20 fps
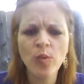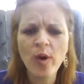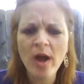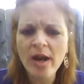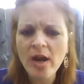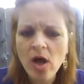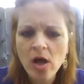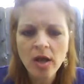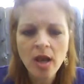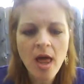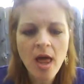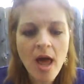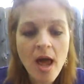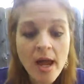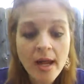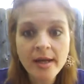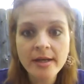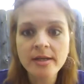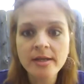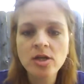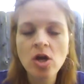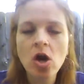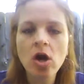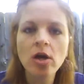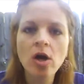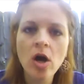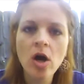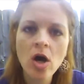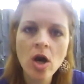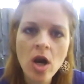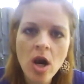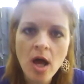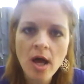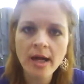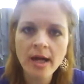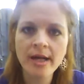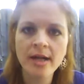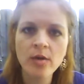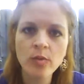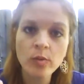read online, I had gone
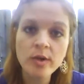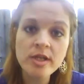online and